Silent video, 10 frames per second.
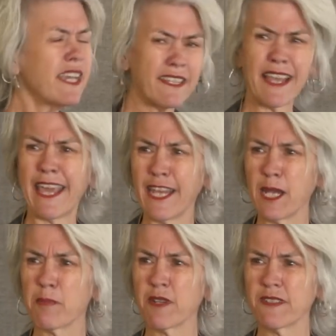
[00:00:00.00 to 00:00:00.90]
Is
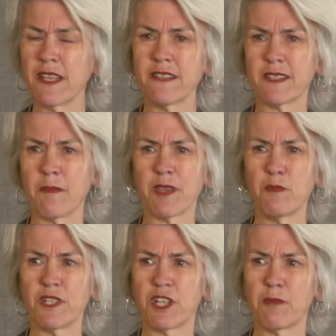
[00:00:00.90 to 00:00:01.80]
80% something
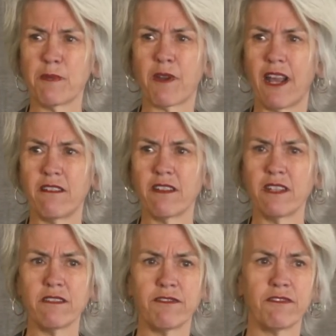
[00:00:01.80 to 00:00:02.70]
we should be proud
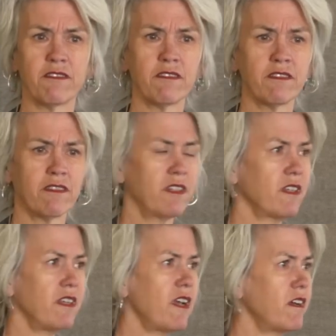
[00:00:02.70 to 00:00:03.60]
of? Nope.
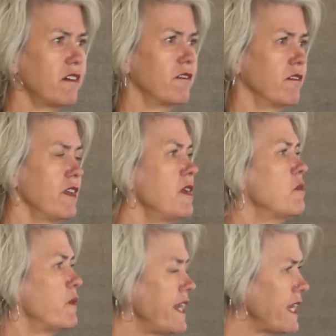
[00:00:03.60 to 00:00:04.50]
No.
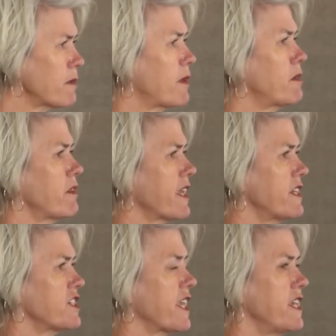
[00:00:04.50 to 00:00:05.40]
We need a public
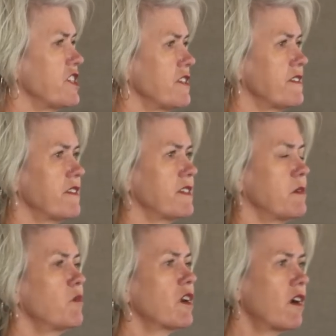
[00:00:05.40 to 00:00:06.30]
education
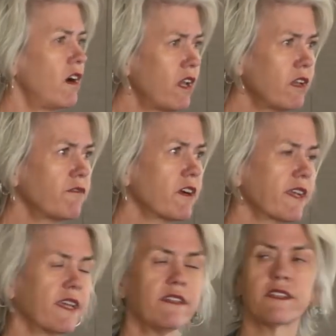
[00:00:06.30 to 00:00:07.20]
system where all of our
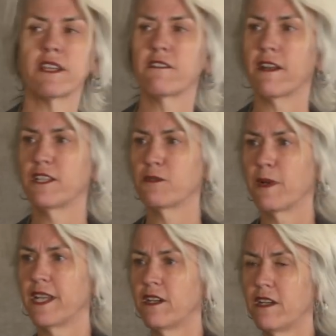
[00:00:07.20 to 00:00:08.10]
kids can
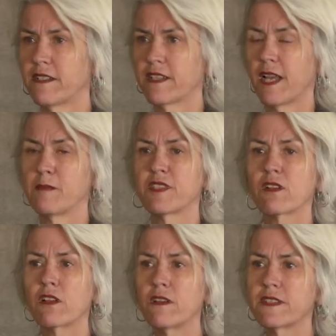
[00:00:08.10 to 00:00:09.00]
graduate on time. So
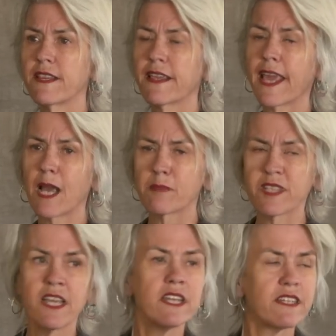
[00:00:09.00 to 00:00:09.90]
closing the gaps
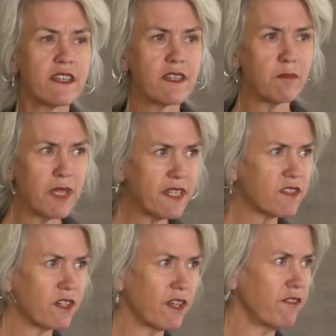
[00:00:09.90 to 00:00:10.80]
doesn't mean
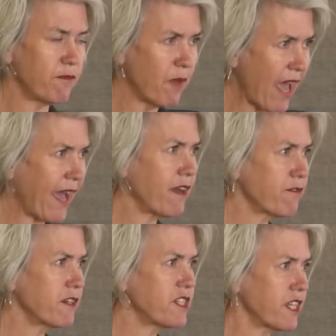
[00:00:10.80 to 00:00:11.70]
sort of
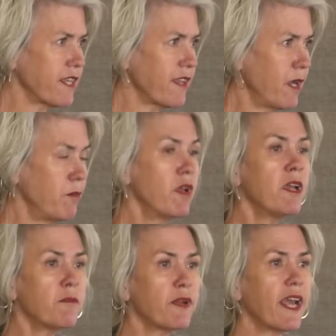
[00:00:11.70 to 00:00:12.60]
averaging them,
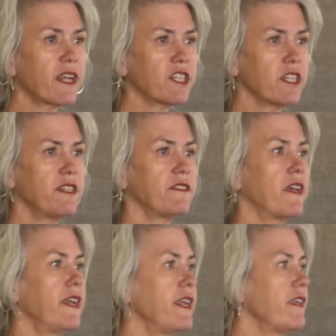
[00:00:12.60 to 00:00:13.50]
but actually
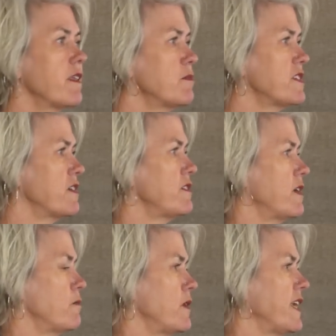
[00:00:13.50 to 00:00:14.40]
designing them so
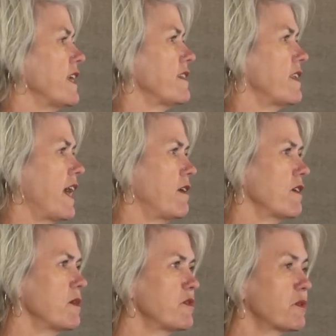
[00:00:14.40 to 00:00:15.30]
that we get the
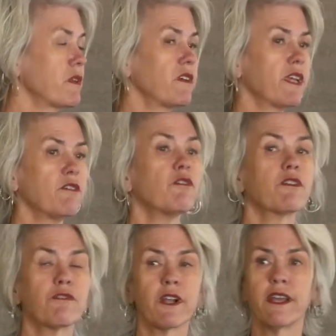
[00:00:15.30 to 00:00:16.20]
outcomes we're looking
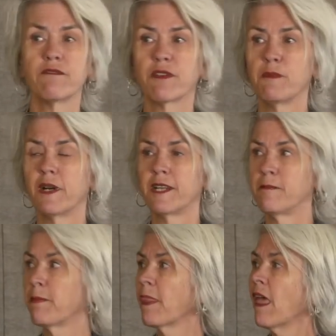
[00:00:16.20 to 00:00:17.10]
for everyone.
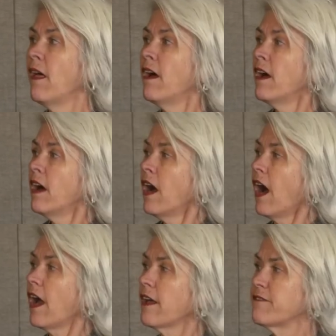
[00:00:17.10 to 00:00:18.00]

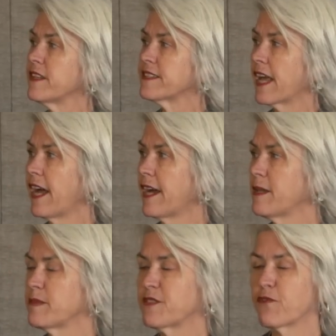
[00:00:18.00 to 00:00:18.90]

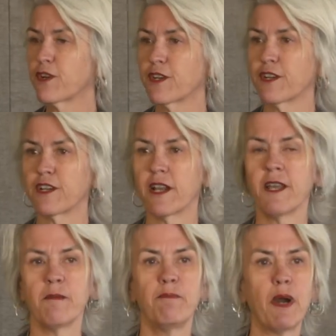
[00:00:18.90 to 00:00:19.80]
Oftentimes for
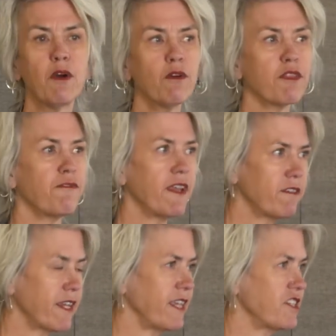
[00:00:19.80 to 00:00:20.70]
both
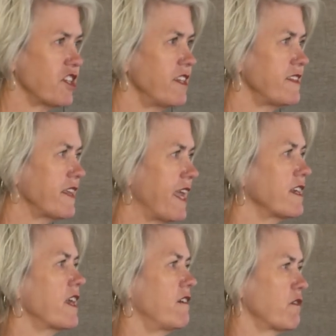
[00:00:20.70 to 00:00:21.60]
foundations
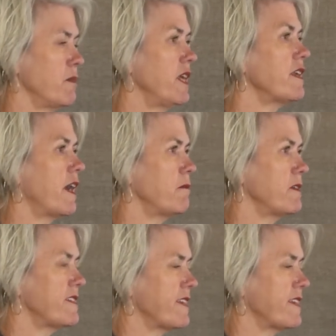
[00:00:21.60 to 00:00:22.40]
and government, I would